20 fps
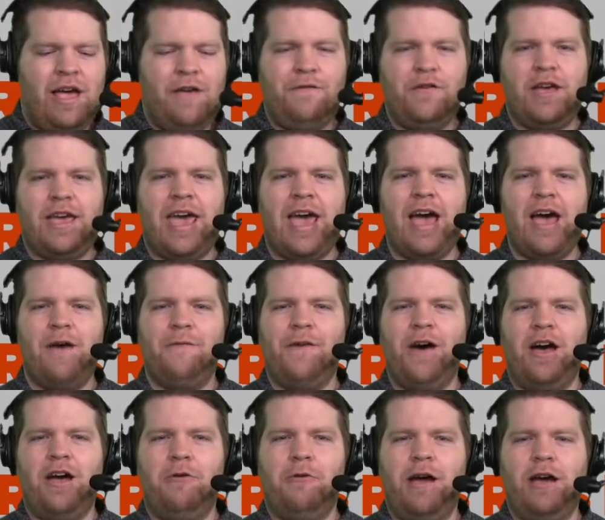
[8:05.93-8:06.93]
If you can't
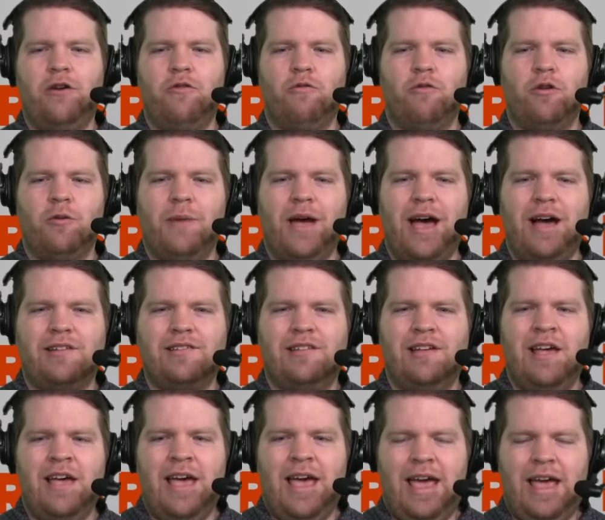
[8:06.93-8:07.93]
evaluate
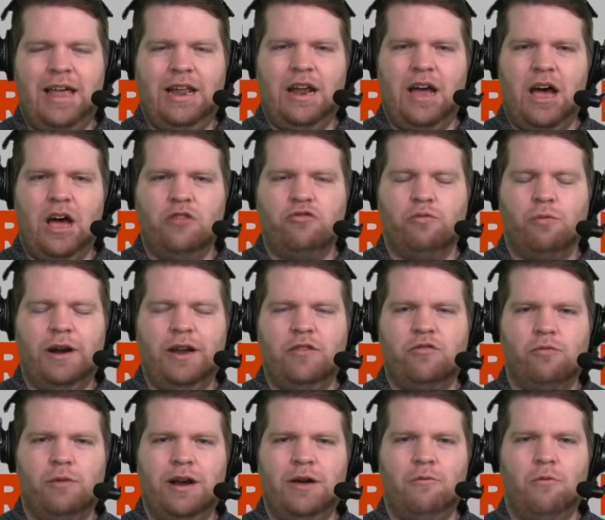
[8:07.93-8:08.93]
quarterbacks in
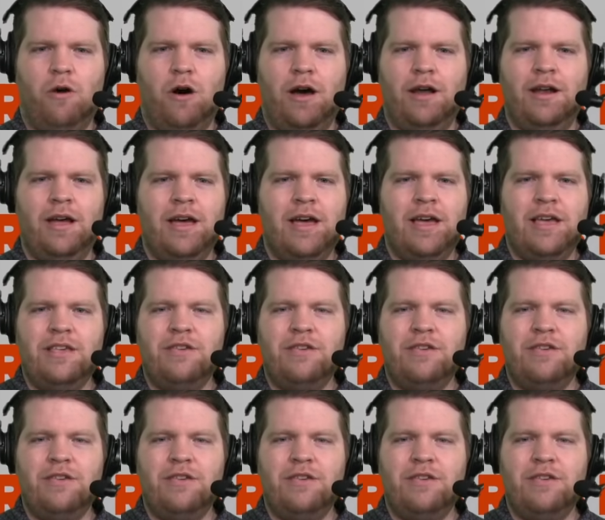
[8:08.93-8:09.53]
2021,